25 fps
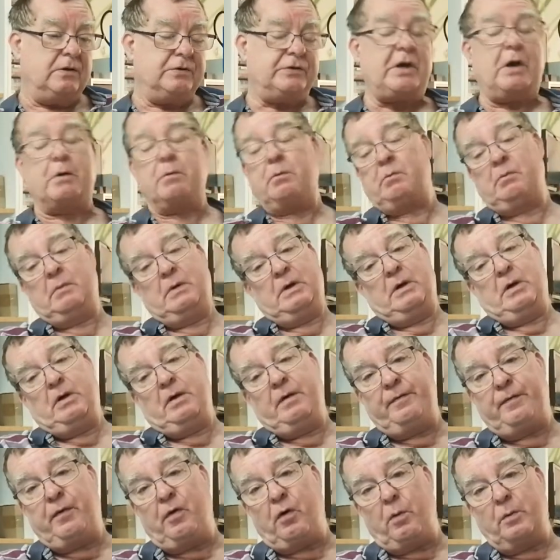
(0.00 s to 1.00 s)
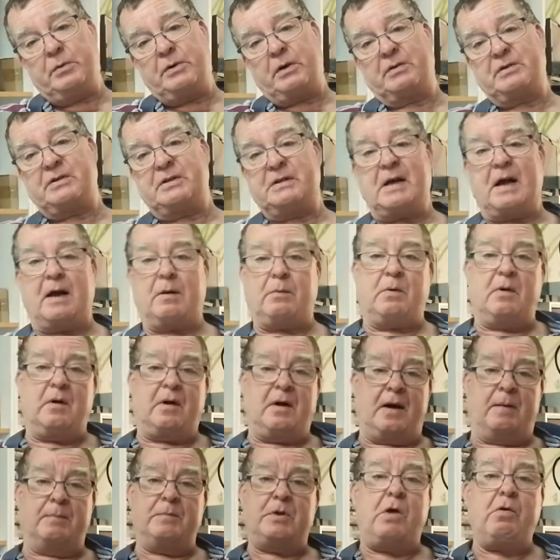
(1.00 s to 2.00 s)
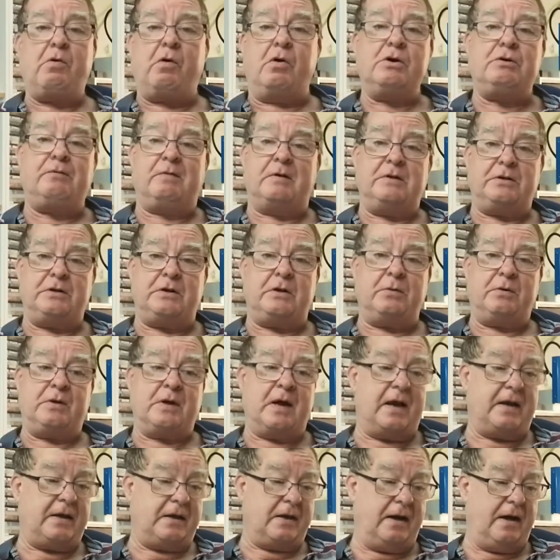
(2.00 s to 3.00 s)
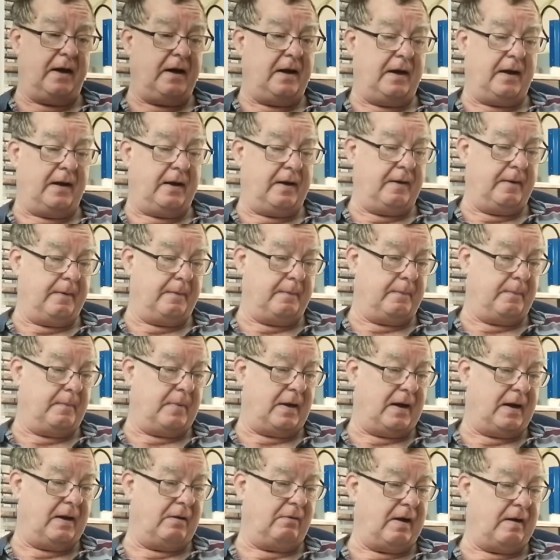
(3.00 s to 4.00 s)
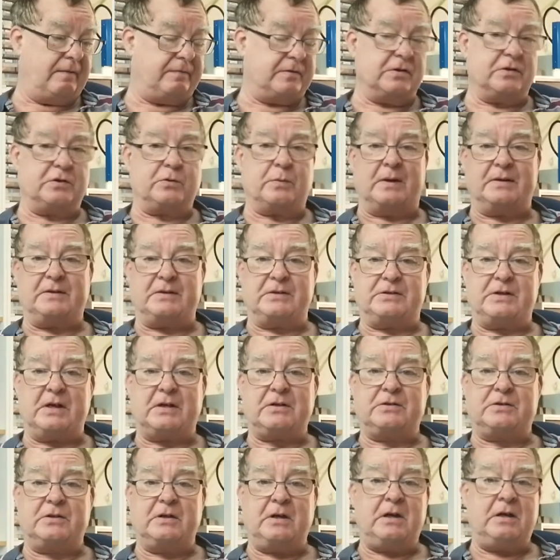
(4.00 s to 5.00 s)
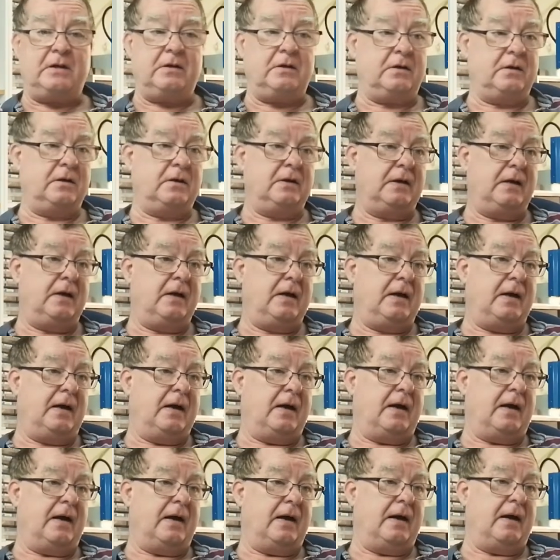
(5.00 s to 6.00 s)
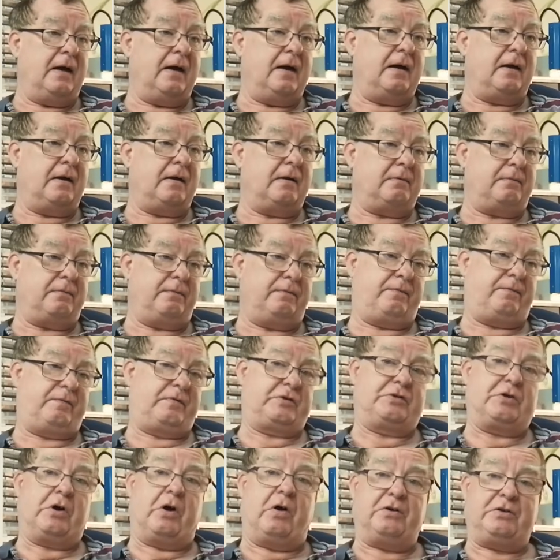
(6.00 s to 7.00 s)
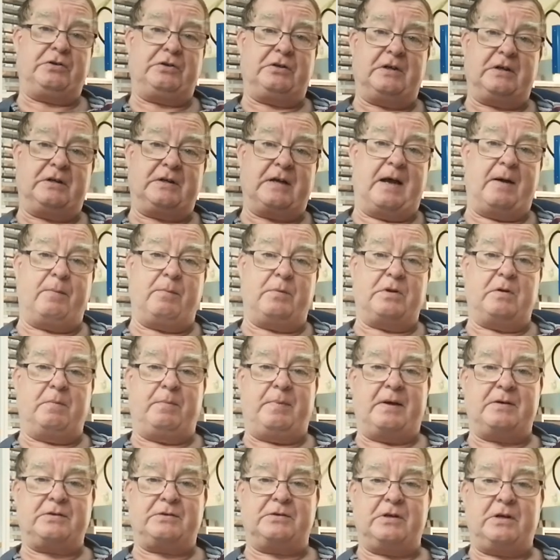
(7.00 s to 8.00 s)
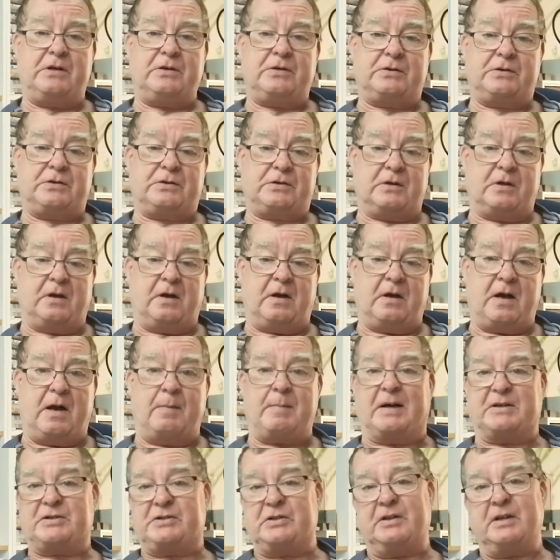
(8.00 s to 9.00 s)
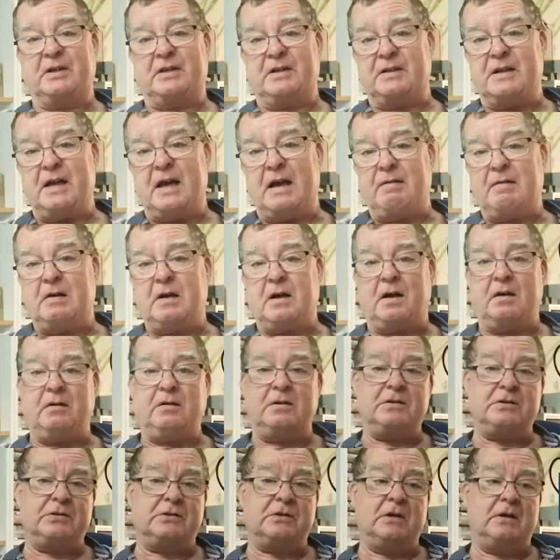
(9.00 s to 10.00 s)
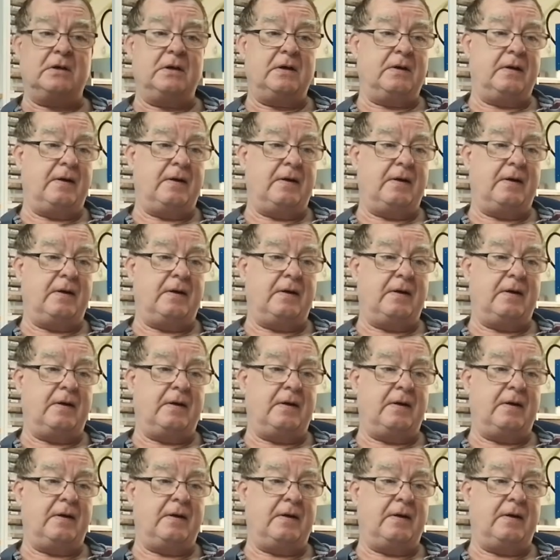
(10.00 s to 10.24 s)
So, forward on to now. I'm no longer in the UK. Um, I left in 2016. I've uh, started again with a business. Uh, I'm actually in the Canary Islands,